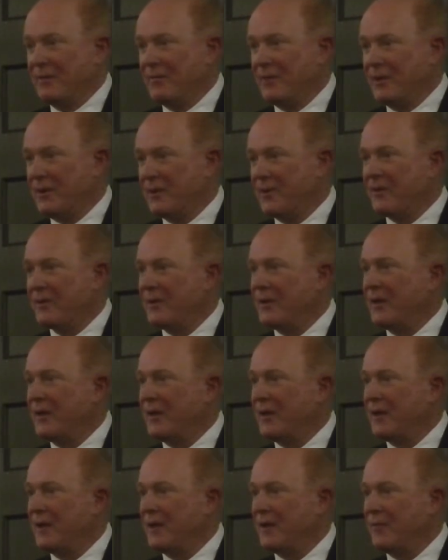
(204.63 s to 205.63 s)
But
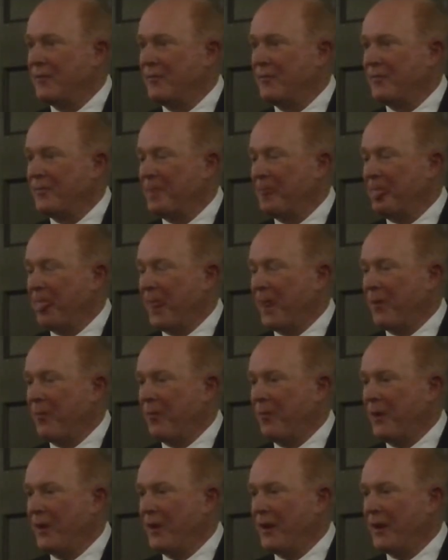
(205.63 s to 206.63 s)
clearly,
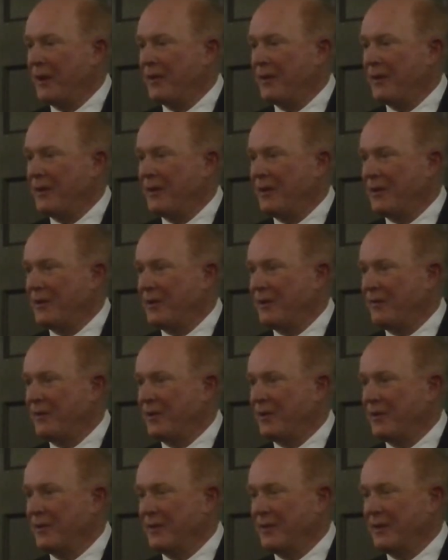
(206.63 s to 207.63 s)
we landed in
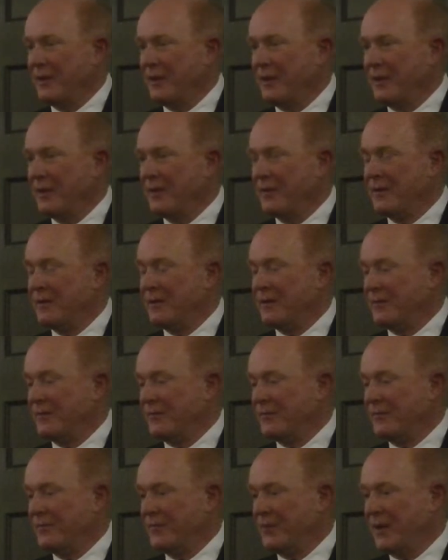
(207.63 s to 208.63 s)
Cleveland in
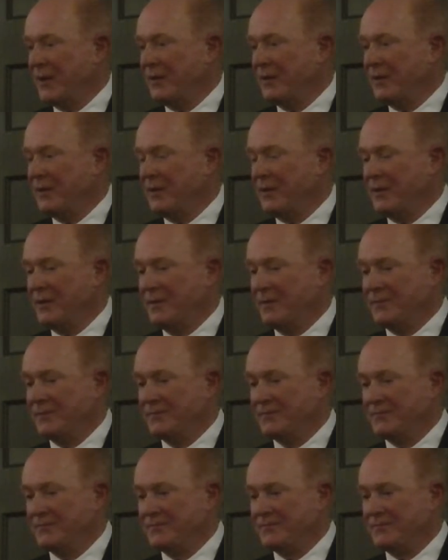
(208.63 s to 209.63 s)

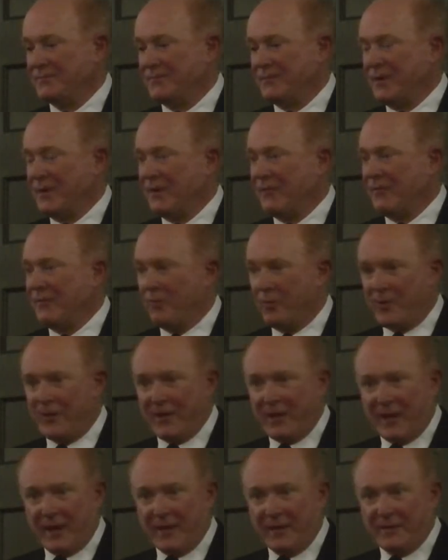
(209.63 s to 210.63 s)

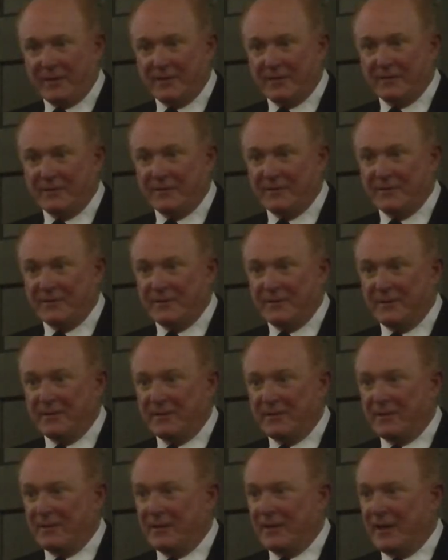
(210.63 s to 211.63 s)
1948,
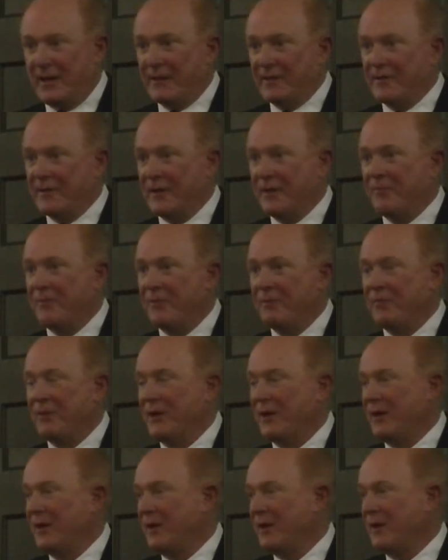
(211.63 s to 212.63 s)
ended up in
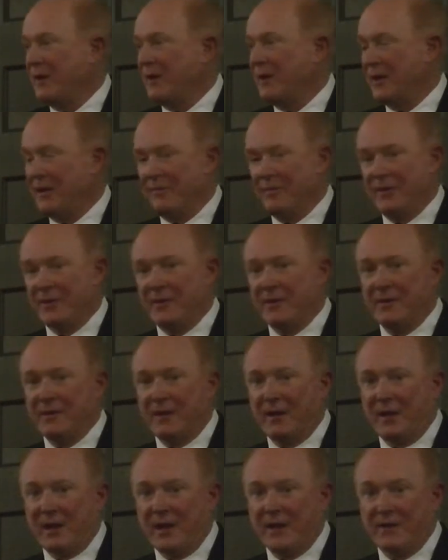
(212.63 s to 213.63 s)
being in Cleveland
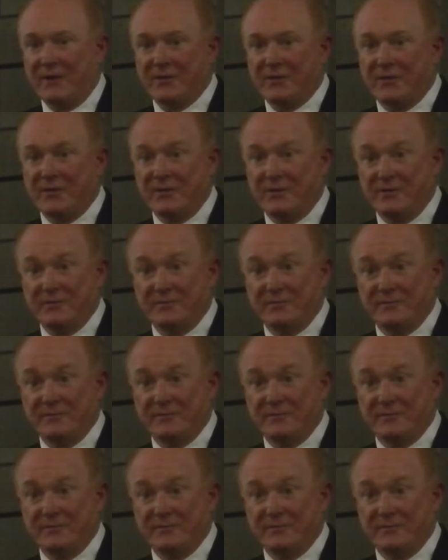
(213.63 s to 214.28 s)
Heights,